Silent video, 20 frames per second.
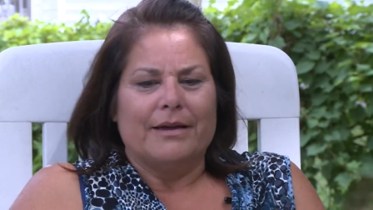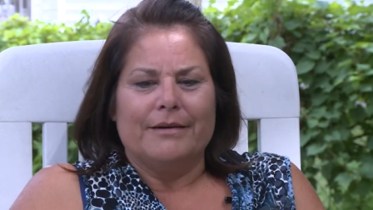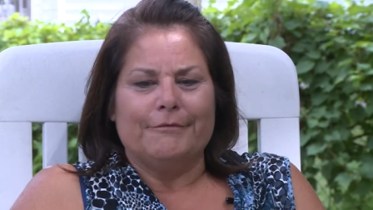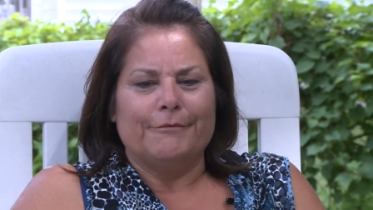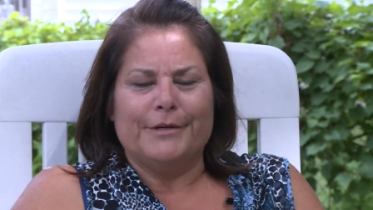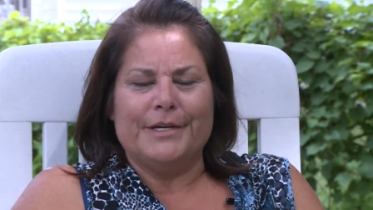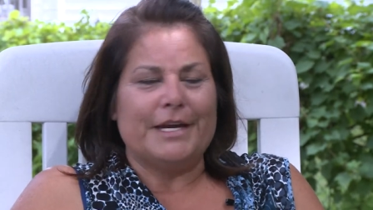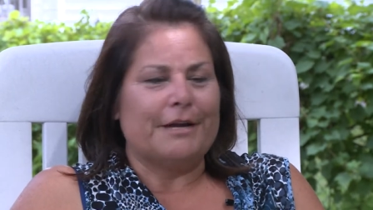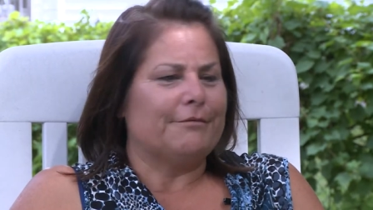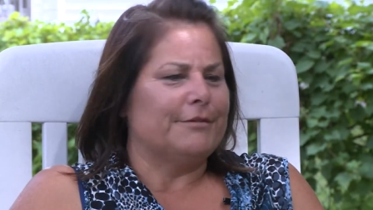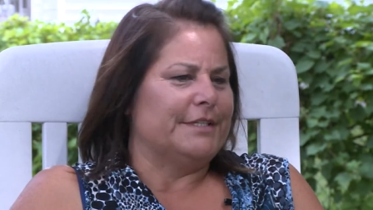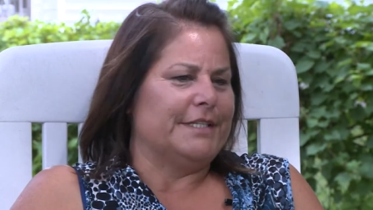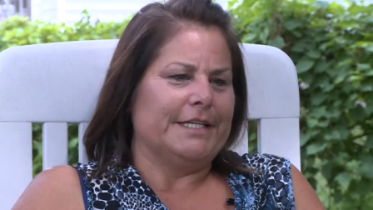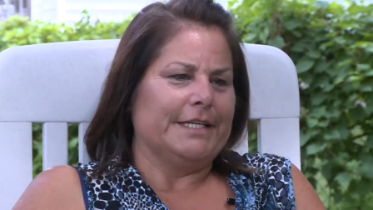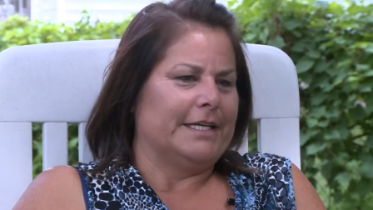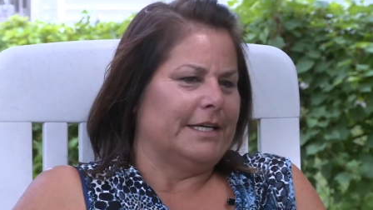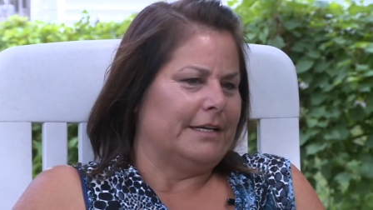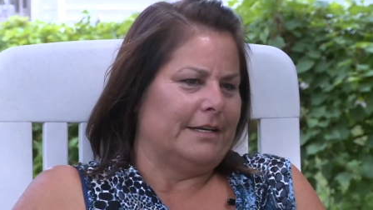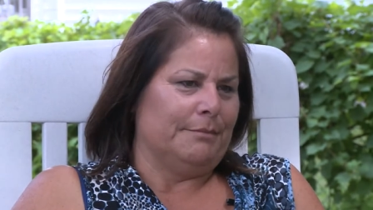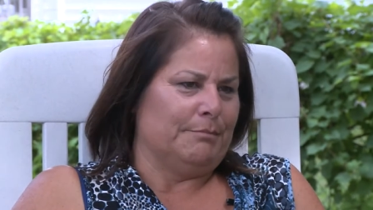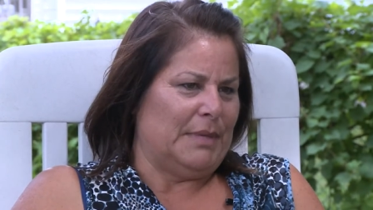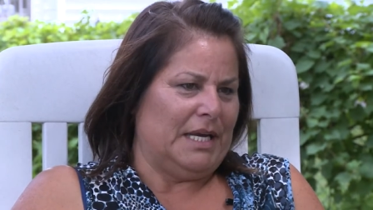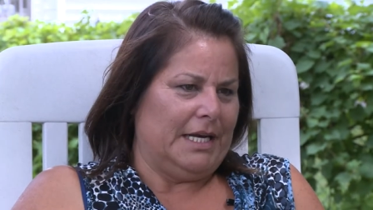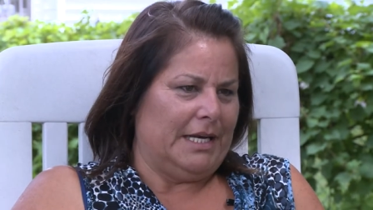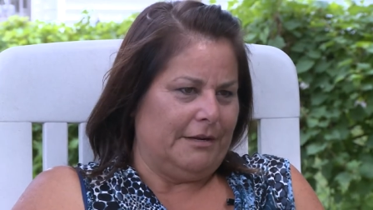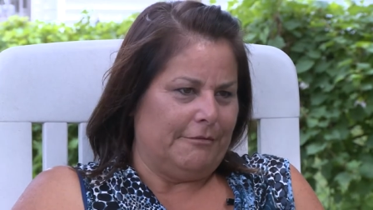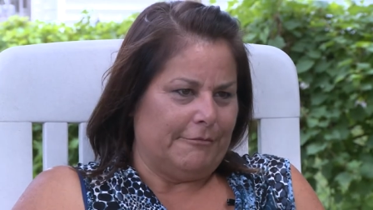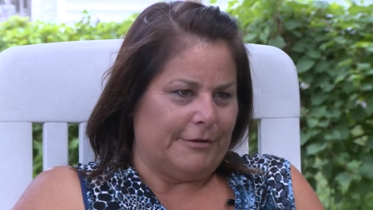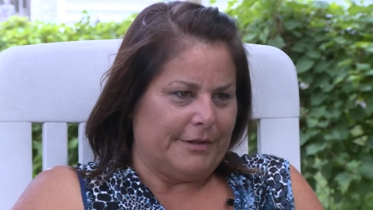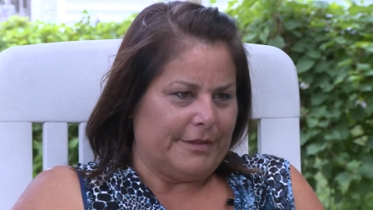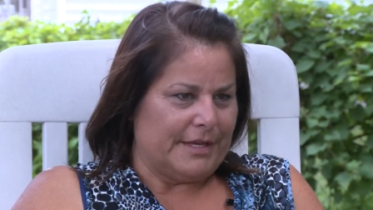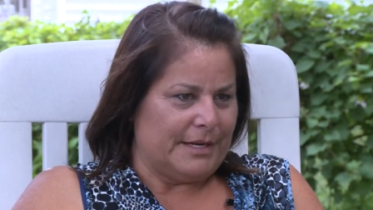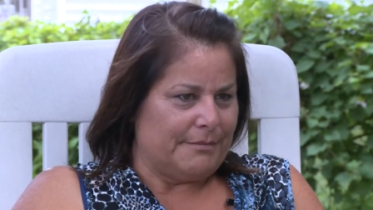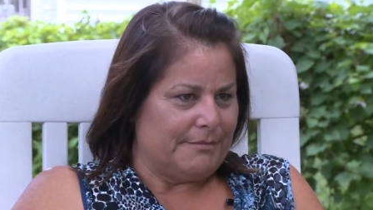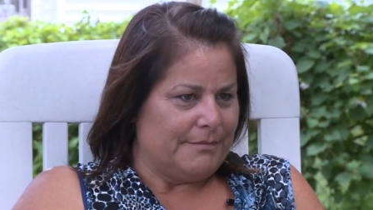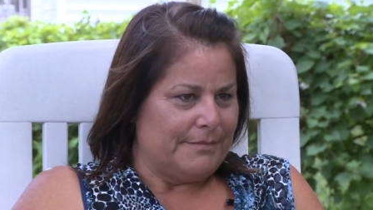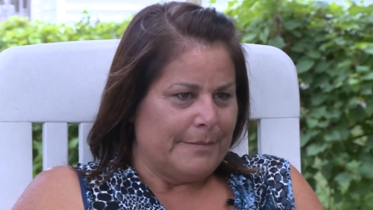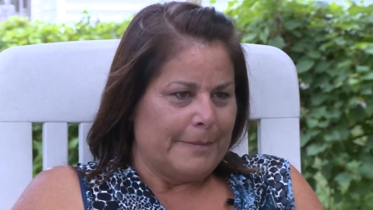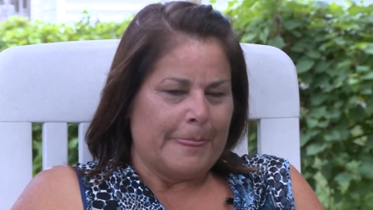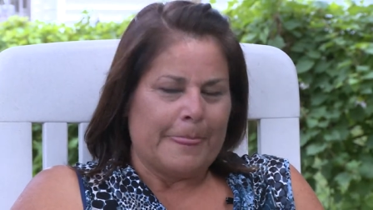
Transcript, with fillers: We never did get a meeting with them.